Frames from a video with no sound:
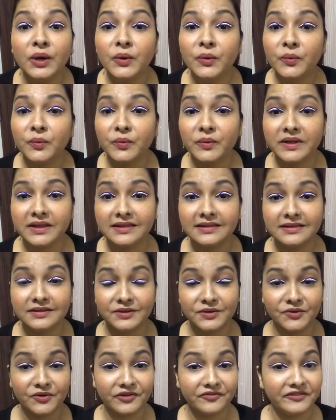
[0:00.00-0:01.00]
with
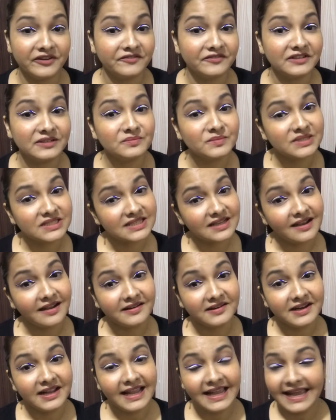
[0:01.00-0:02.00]
your favorite
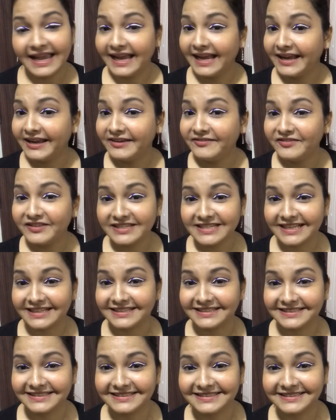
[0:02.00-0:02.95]
mascara, and we're done.